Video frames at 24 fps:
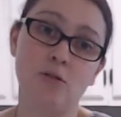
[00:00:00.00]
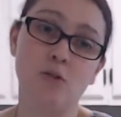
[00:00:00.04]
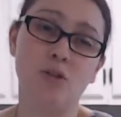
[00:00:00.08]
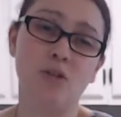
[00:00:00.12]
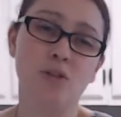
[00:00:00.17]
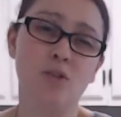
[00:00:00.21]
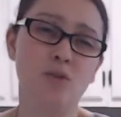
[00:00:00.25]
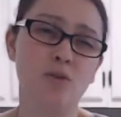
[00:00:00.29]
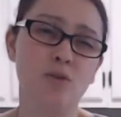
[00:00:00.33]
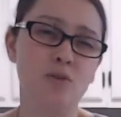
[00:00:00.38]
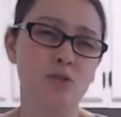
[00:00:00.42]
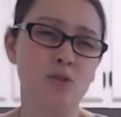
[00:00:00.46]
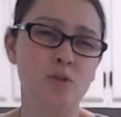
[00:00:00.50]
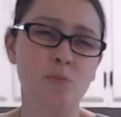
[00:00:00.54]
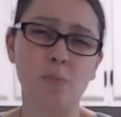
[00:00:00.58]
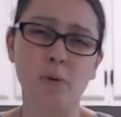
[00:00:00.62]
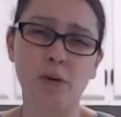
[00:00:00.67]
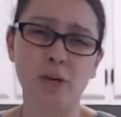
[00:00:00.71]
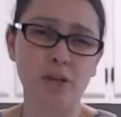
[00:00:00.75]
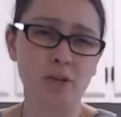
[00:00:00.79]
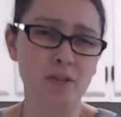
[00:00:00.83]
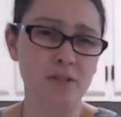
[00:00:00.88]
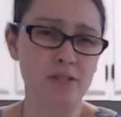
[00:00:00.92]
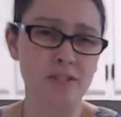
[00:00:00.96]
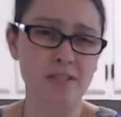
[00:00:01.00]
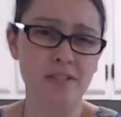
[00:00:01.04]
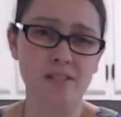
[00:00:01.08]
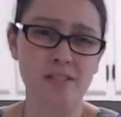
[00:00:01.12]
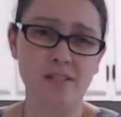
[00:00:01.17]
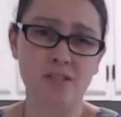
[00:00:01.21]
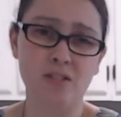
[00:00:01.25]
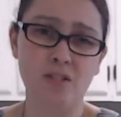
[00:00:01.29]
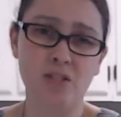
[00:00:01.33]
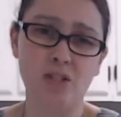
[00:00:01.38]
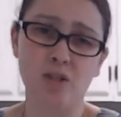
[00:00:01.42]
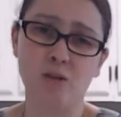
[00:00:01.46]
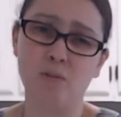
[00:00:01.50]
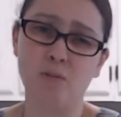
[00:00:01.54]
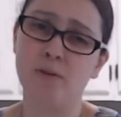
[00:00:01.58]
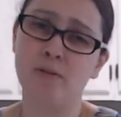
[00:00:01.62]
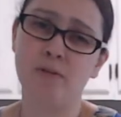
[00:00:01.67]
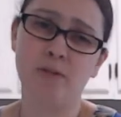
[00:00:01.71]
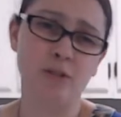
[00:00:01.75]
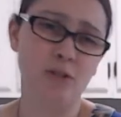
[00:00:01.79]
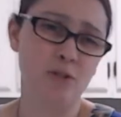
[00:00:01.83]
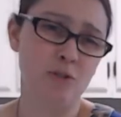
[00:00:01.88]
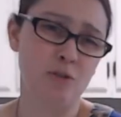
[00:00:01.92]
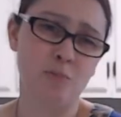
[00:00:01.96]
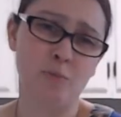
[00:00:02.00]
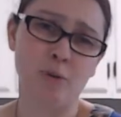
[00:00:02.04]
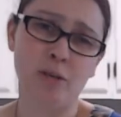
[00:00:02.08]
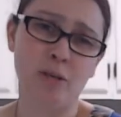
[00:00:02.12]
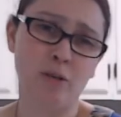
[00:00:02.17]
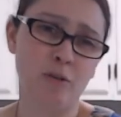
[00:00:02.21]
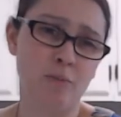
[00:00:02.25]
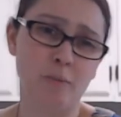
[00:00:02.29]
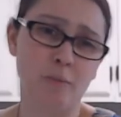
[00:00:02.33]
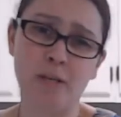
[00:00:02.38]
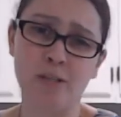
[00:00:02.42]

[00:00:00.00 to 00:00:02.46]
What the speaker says: You can use sprinkles, it says too, but if I use sprinkles,